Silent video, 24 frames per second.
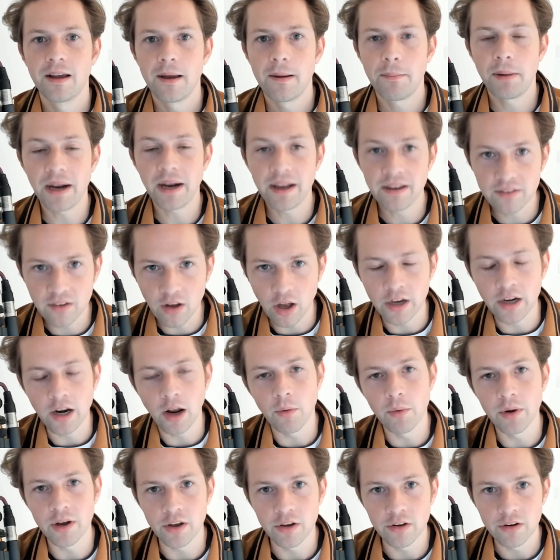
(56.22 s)
Players that I
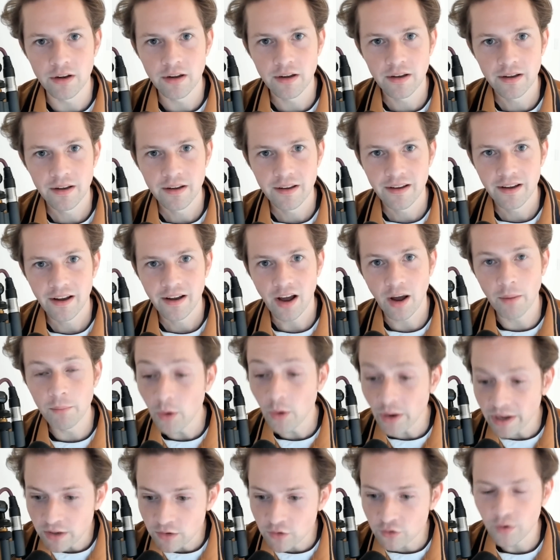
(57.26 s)
know are good. I'm
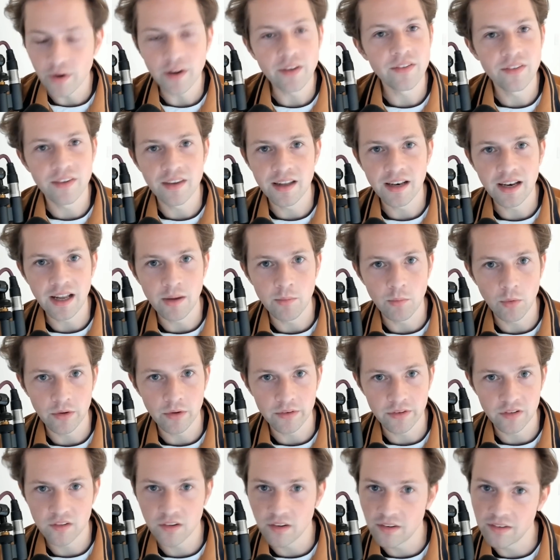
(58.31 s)
not interested in what
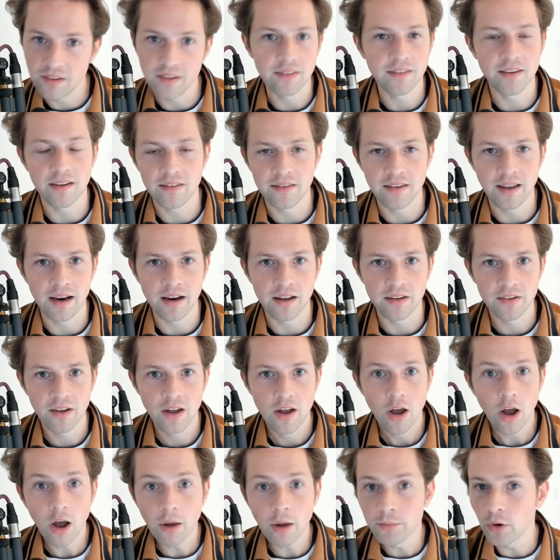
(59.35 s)
the statistics tell us.
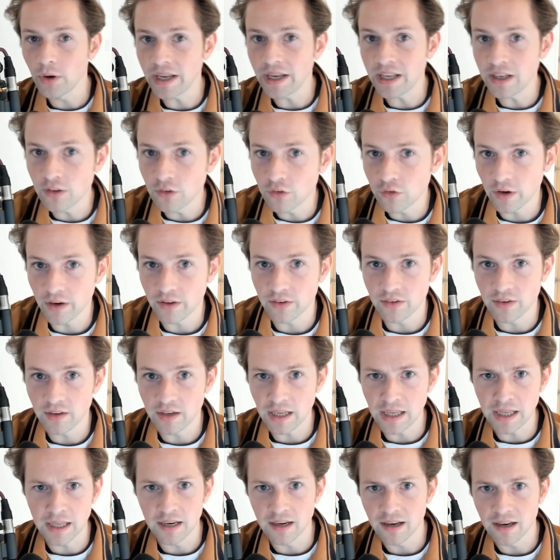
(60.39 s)
I'm not interested
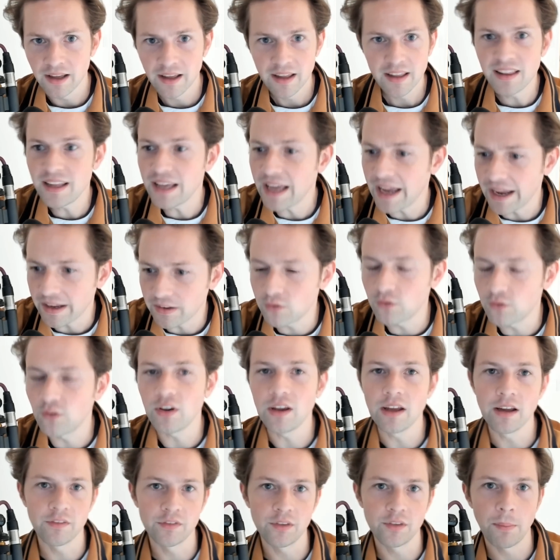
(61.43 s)
in the
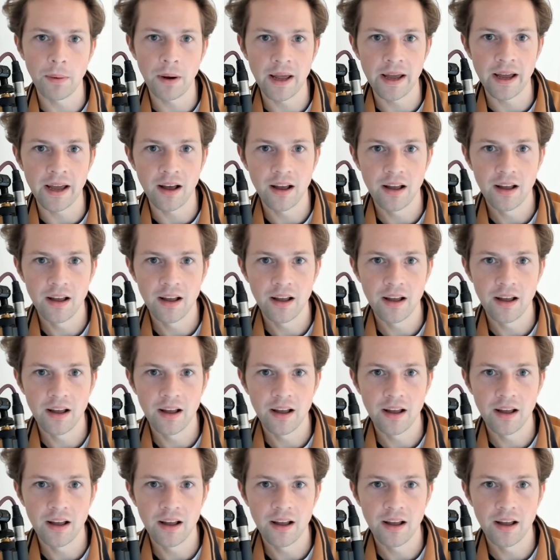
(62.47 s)
XG of the player.